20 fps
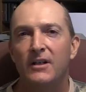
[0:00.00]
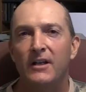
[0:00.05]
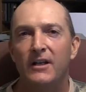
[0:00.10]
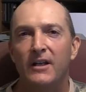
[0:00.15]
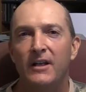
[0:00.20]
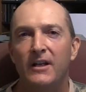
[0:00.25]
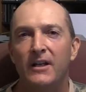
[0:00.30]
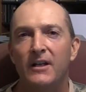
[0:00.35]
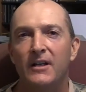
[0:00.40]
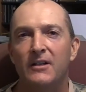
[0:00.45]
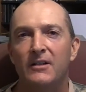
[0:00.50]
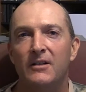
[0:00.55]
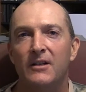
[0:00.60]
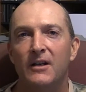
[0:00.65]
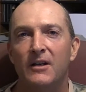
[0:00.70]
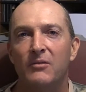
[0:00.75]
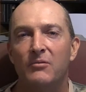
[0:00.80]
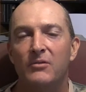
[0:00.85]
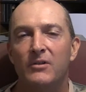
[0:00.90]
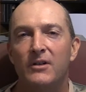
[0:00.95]
and I
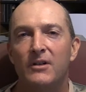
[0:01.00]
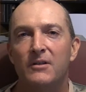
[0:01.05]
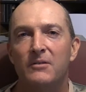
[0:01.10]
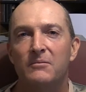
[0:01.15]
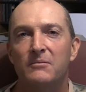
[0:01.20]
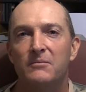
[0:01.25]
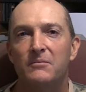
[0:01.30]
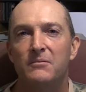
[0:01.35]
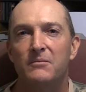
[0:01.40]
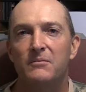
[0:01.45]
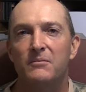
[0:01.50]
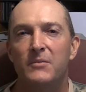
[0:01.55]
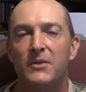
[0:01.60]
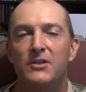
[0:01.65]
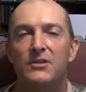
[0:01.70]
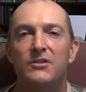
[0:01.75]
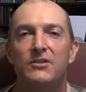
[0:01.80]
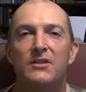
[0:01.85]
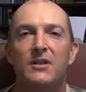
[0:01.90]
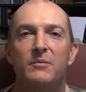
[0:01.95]
want to
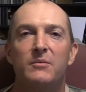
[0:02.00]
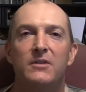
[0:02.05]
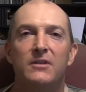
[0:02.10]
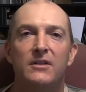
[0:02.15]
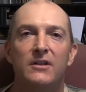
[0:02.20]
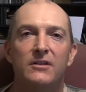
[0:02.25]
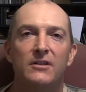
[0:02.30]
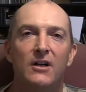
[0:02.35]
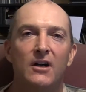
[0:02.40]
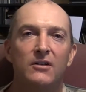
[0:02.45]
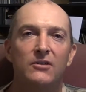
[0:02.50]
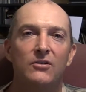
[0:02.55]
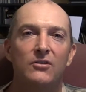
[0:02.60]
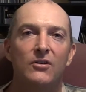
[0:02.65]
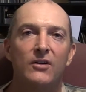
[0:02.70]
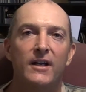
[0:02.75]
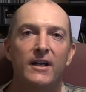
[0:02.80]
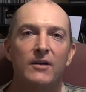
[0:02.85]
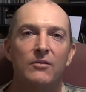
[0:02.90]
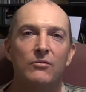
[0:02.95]
mention something that Dr.
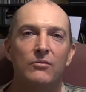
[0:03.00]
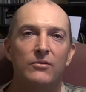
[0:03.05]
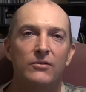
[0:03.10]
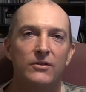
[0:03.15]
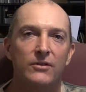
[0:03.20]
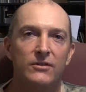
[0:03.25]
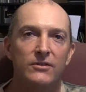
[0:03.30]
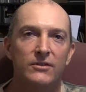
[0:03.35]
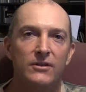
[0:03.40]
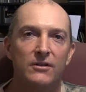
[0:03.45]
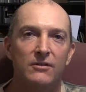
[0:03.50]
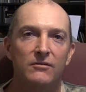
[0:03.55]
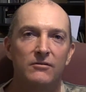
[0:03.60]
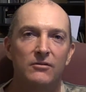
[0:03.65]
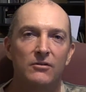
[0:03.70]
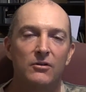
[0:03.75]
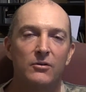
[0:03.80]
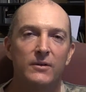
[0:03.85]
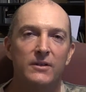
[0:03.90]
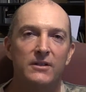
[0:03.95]
Grant Woods of
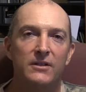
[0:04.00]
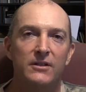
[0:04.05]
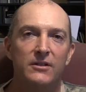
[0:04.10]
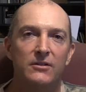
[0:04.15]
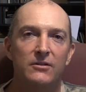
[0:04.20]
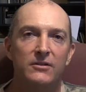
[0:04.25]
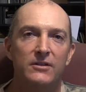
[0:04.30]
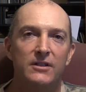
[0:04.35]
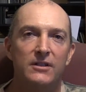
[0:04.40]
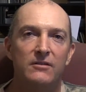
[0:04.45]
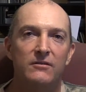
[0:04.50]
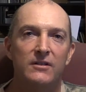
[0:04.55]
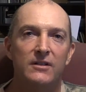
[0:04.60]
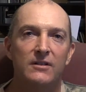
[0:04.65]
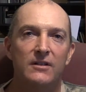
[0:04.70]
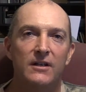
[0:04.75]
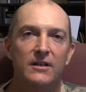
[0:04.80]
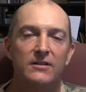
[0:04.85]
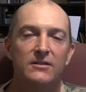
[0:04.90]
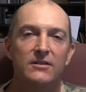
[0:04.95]
Growing Deer TV
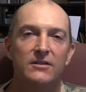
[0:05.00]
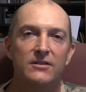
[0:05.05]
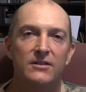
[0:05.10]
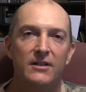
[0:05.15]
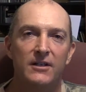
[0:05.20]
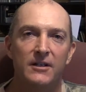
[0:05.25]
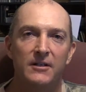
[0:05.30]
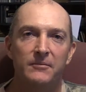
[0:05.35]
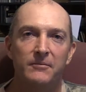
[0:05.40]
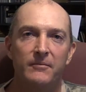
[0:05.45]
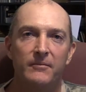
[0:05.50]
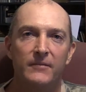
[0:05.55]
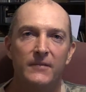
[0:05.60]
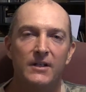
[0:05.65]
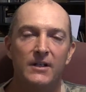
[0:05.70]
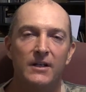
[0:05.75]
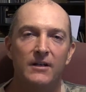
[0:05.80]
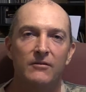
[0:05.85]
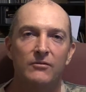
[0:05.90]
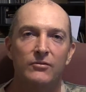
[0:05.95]
likes to say, that
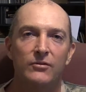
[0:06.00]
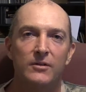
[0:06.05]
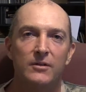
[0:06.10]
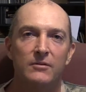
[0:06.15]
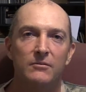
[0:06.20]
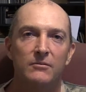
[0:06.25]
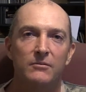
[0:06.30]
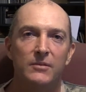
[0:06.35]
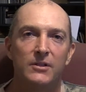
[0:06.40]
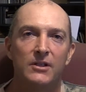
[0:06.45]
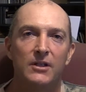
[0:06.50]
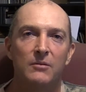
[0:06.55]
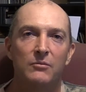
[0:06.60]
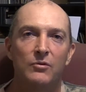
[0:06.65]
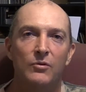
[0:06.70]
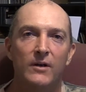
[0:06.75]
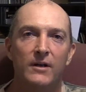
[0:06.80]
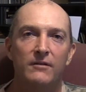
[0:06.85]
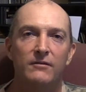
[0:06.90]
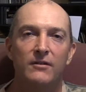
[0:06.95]
I've really become
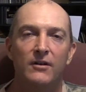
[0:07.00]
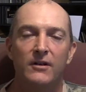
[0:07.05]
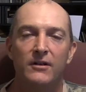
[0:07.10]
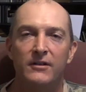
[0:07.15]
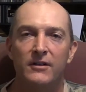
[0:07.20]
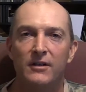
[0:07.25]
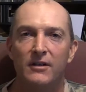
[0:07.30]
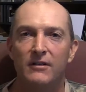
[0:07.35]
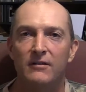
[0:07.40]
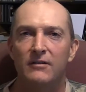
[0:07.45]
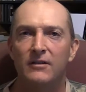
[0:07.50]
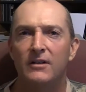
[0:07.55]
quite fond of.